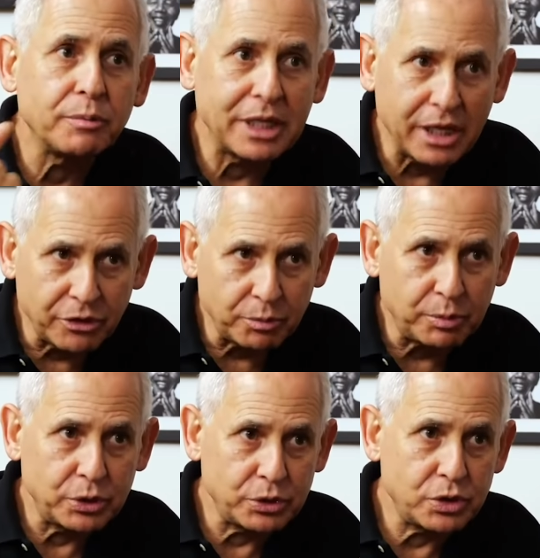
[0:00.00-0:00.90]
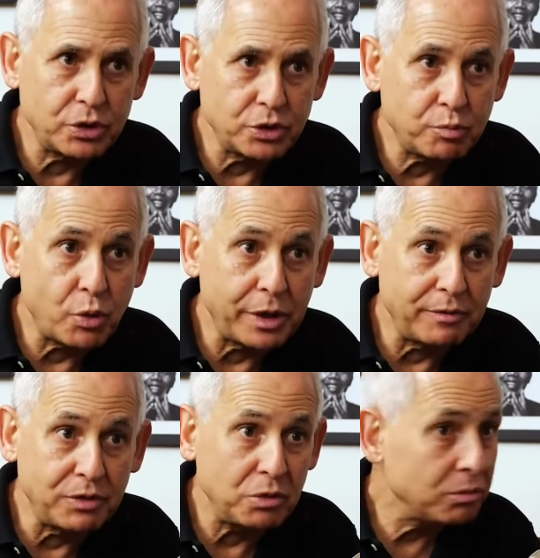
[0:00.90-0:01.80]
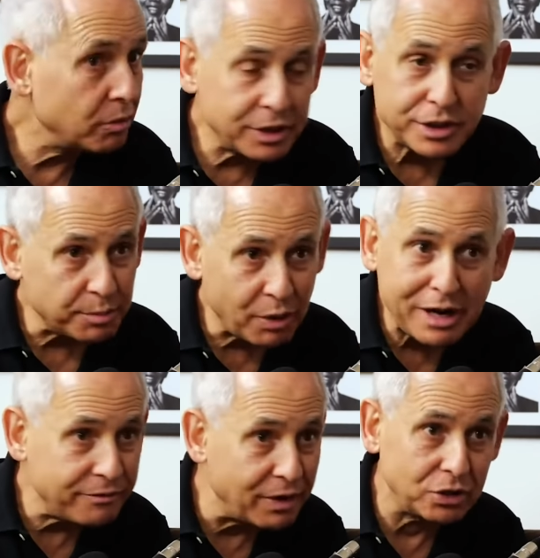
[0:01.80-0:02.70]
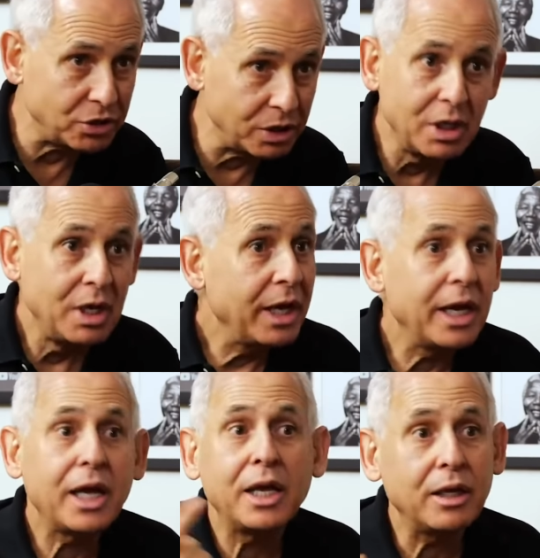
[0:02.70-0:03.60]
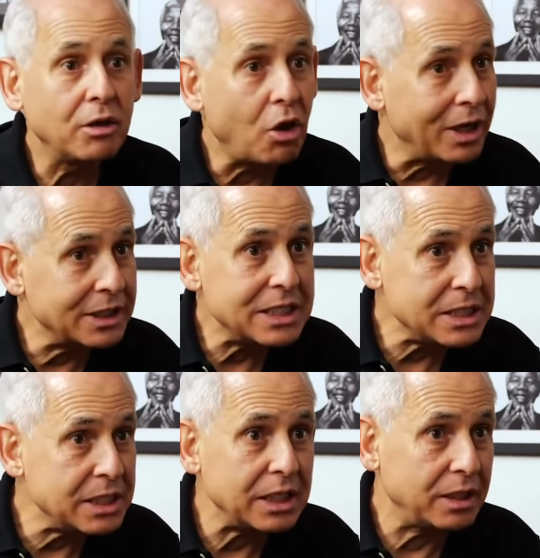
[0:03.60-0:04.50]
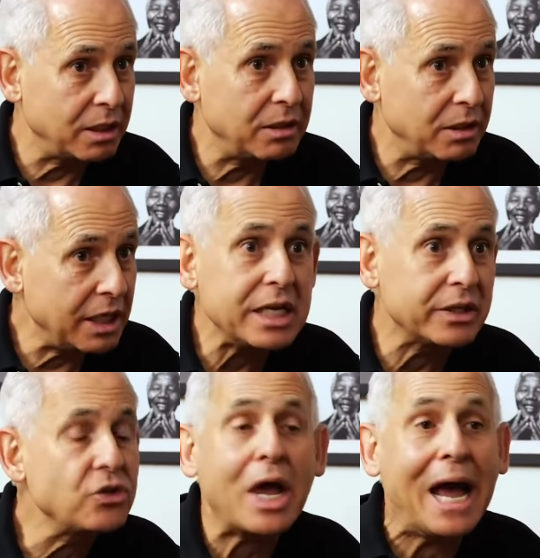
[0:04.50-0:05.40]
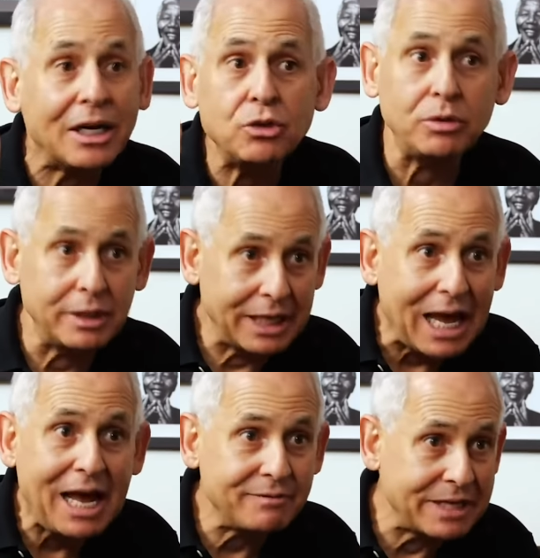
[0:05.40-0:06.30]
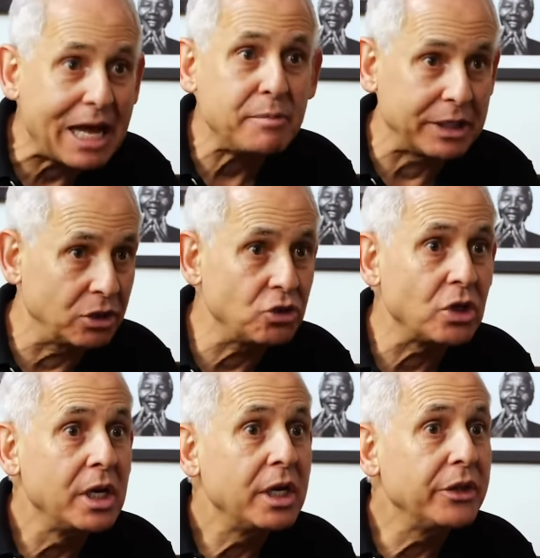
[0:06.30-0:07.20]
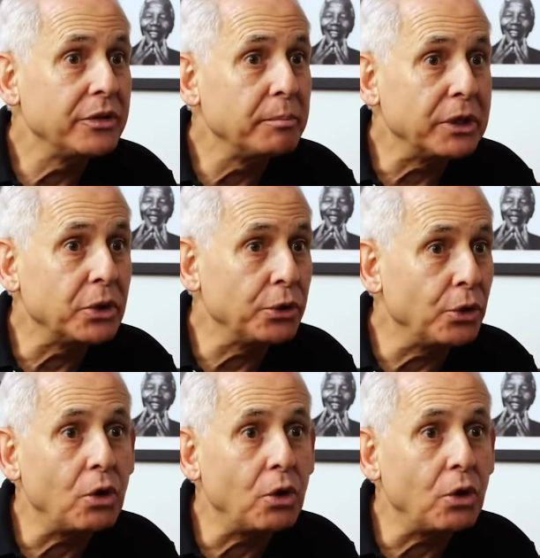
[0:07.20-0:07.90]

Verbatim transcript: from the other person's point of view, which is a brain function. Mm. And autistic kids actually have damage in the mirror